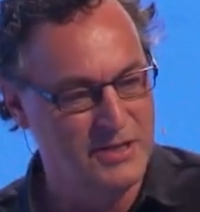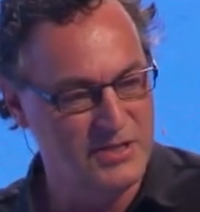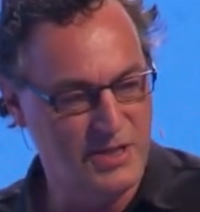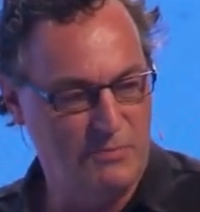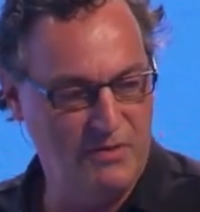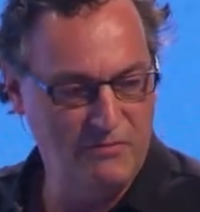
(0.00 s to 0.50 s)

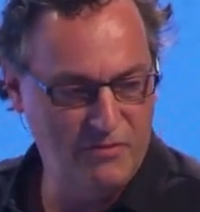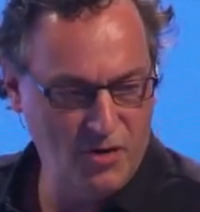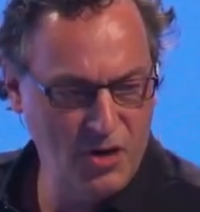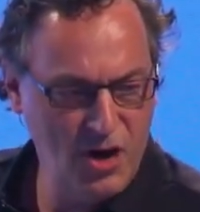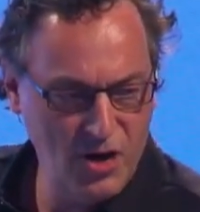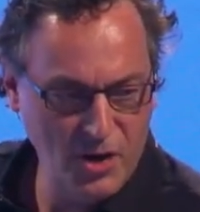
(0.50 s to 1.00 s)
something
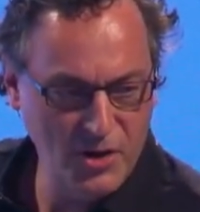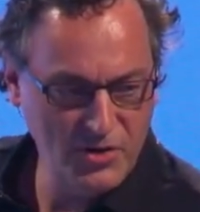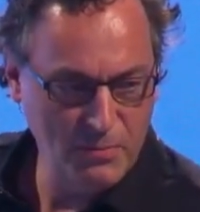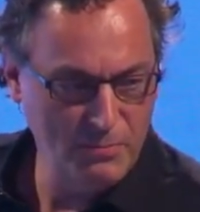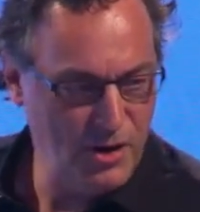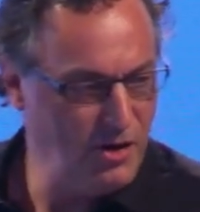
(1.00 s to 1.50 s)
very
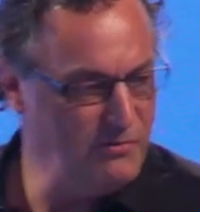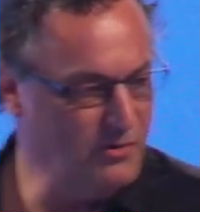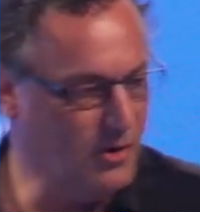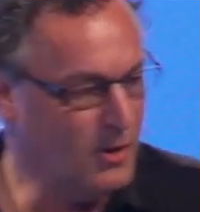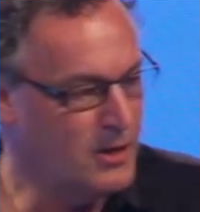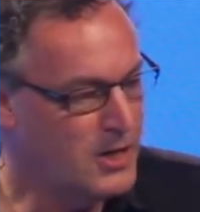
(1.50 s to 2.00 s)
large and
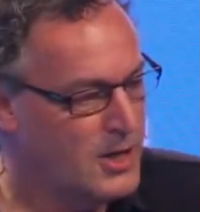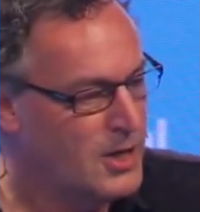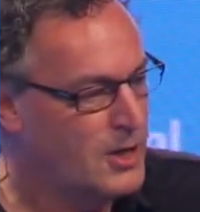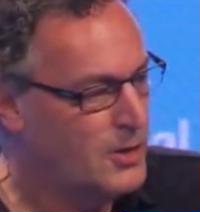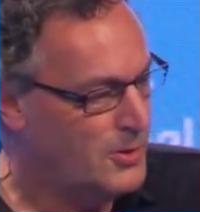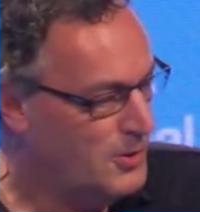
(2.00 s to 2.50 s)
powerful,
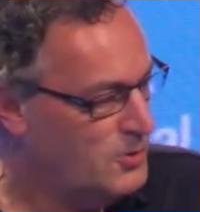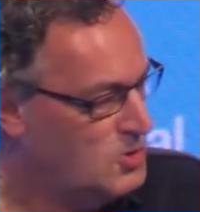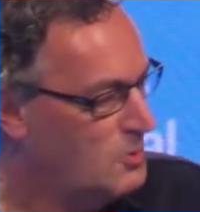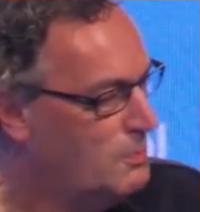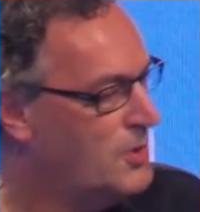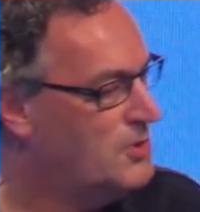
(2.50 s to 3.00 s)
you
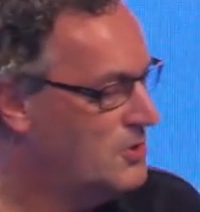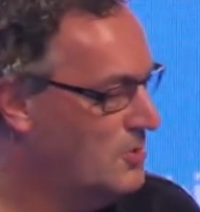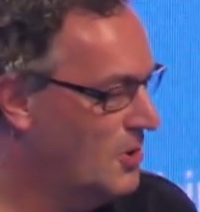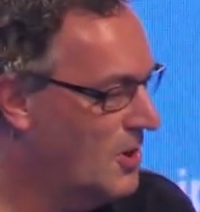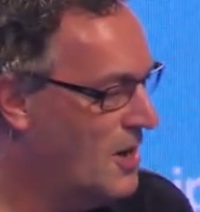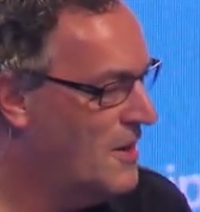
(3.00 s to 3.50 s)
should be
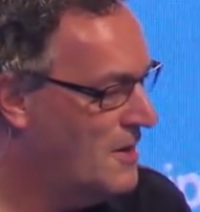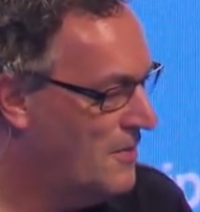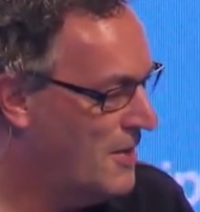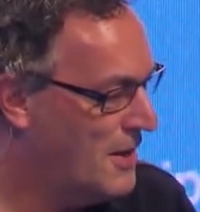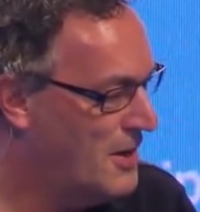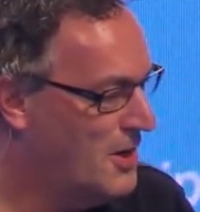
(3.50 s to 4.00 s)
sure
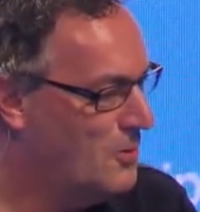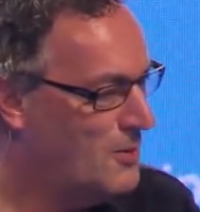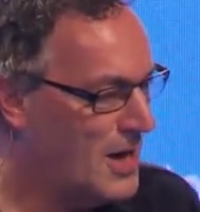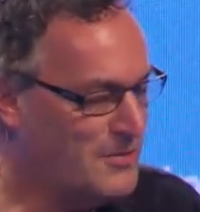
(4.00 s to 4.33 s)
that no